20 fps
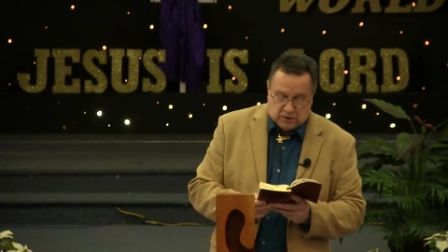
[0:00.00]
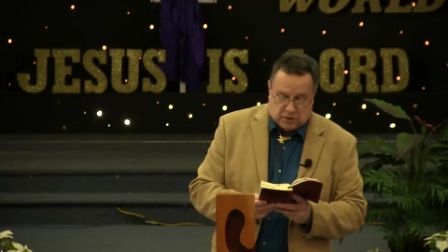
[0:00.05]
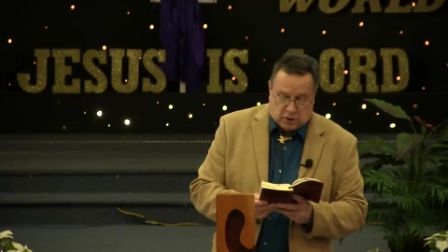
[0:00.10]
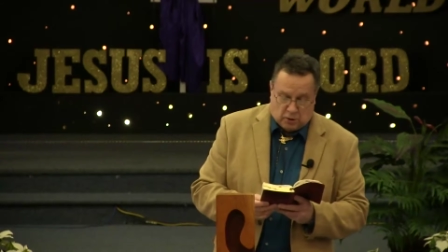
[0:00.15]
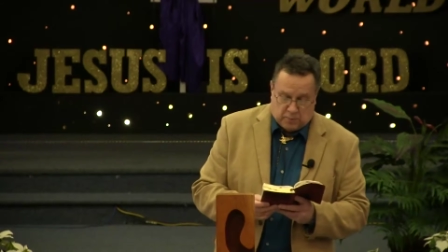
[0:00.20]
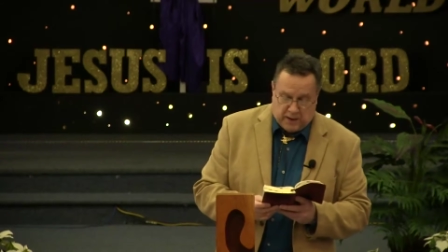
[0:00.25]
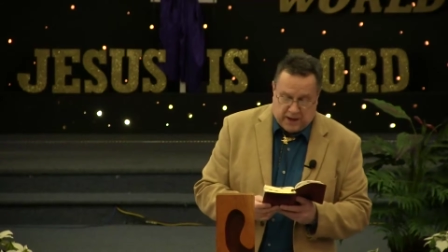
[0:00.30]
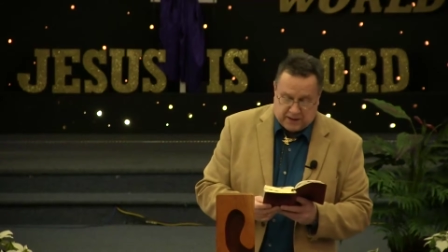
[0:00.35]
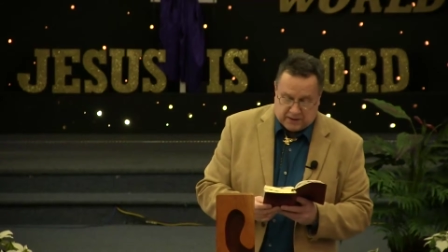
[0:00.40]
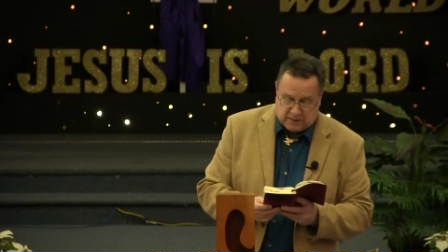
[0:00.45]

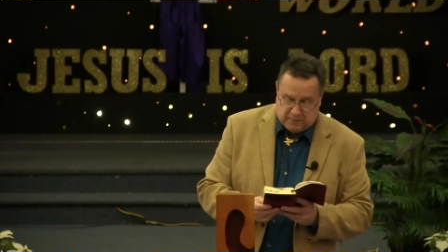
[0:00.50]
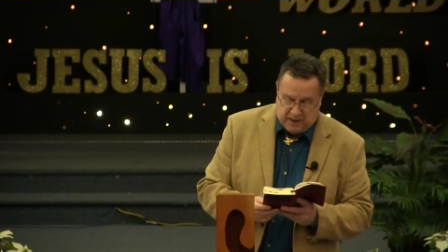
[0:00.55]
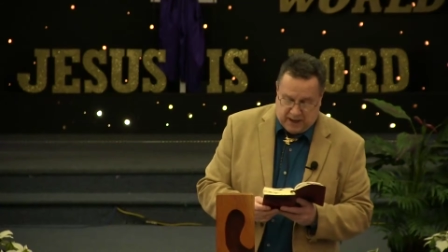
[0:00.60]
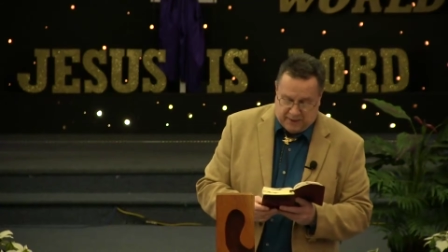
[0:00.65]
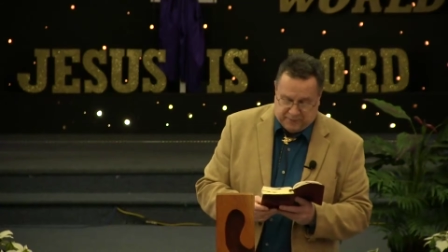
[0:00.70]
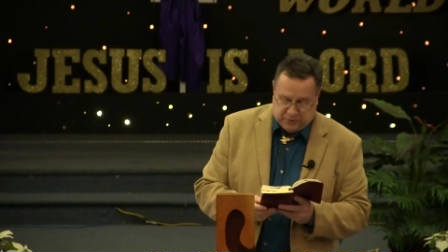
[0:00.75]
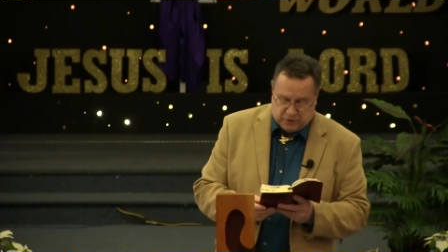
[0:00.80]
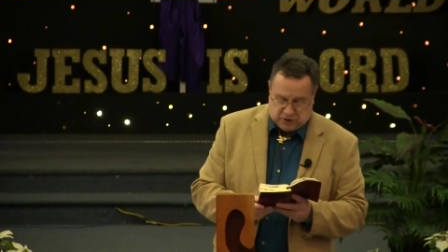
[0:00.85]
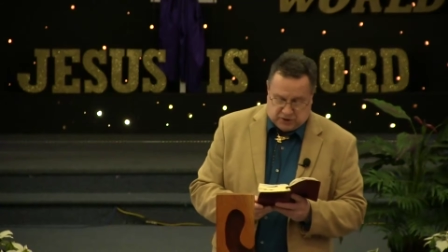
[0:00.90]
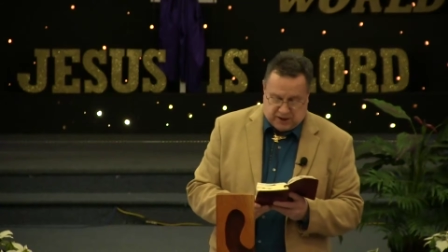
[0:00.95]
Go back to
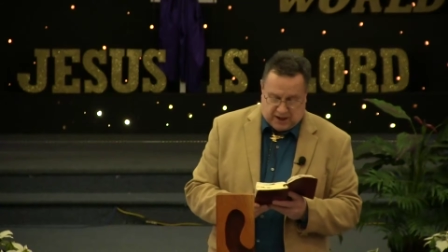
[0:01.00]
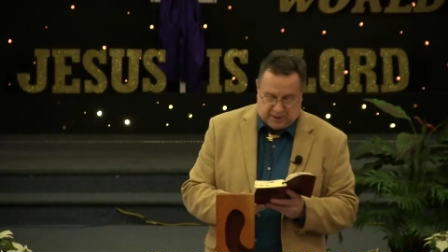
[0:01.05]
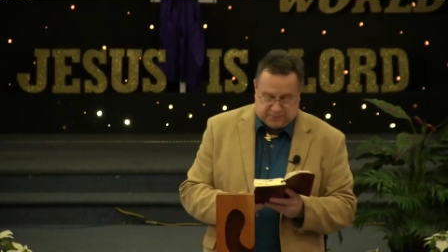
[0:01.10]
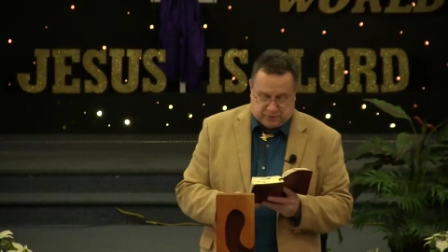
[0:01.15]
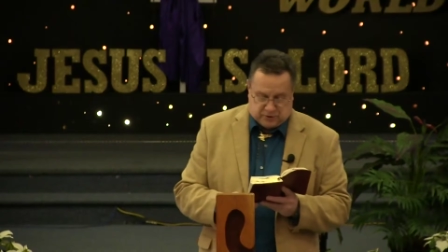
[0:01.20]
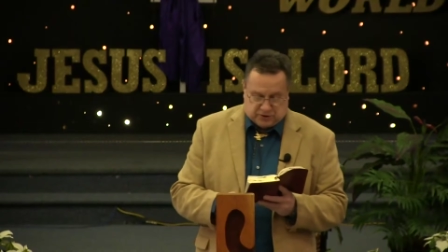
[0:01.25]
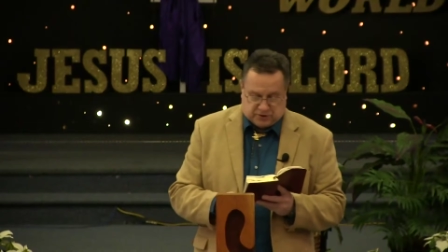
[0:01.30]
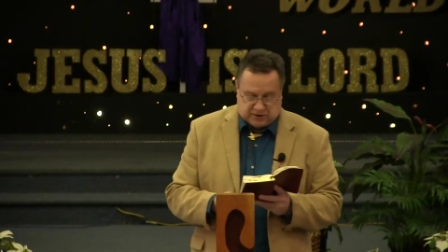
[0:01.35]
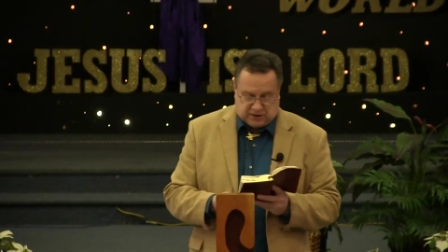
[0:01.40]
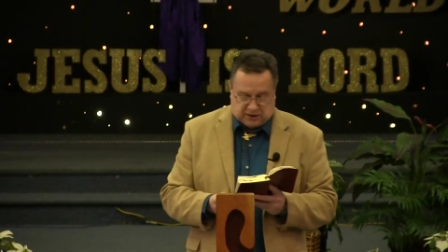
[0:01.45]
Matthew
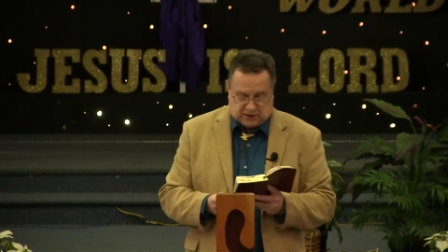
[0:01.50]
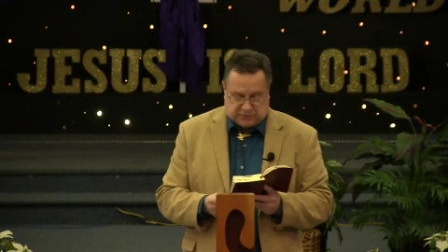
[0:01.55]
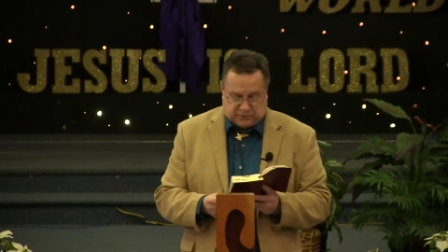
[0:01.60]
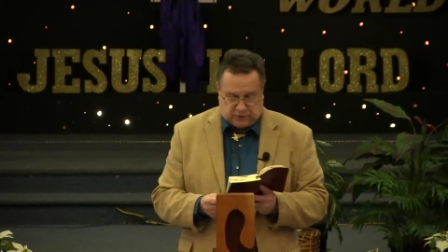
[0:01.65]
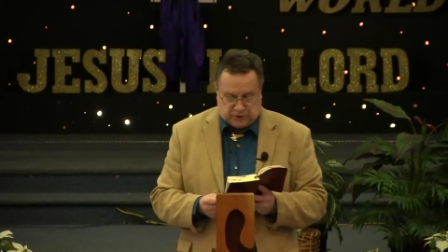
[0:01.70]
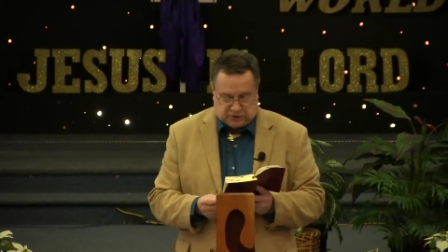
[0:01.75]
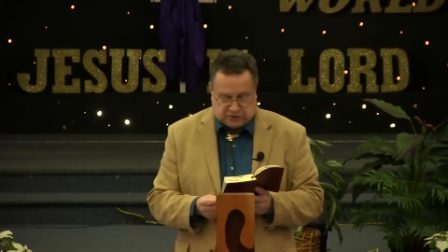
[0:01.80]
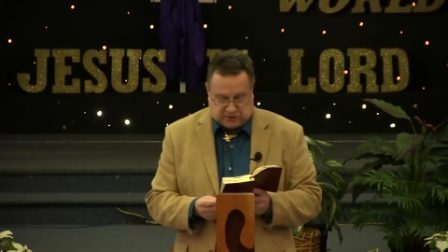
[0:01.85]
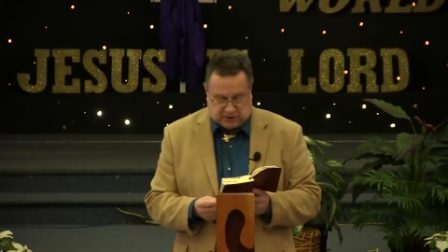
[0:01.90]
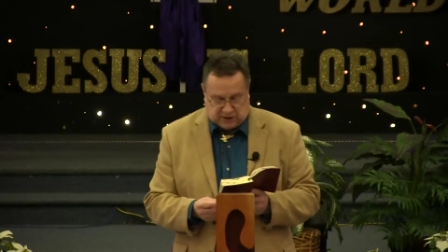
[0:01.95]
chapter 6,
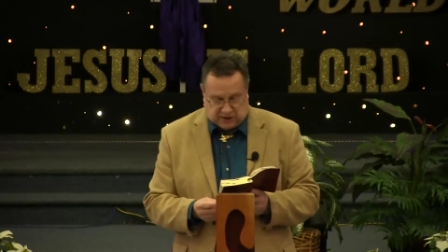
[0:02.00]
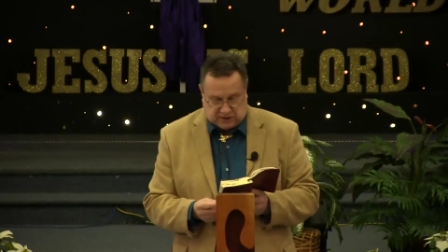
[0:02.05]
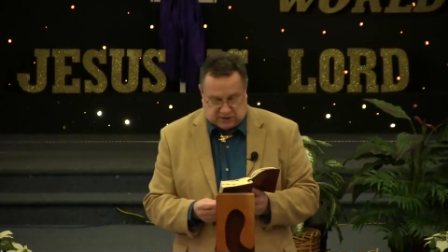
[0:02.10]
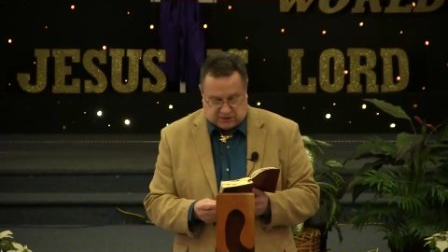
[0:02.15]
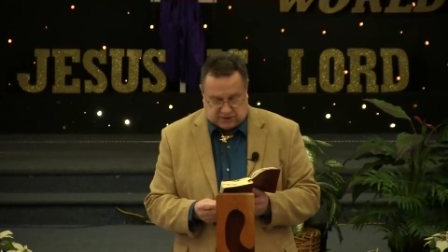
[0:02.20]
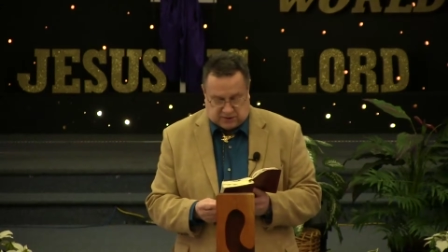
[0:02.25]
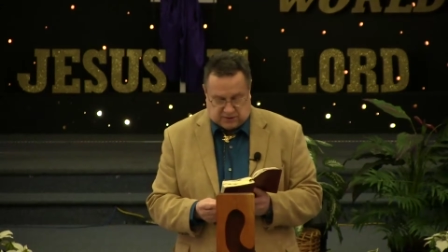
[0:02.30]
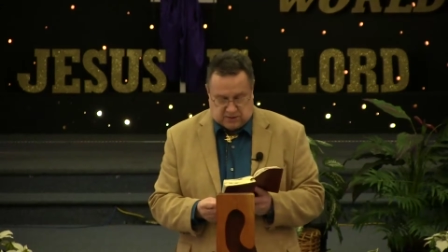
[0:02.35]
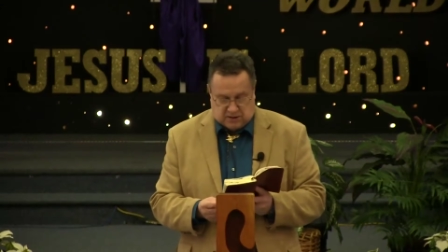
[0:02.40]
verse 6.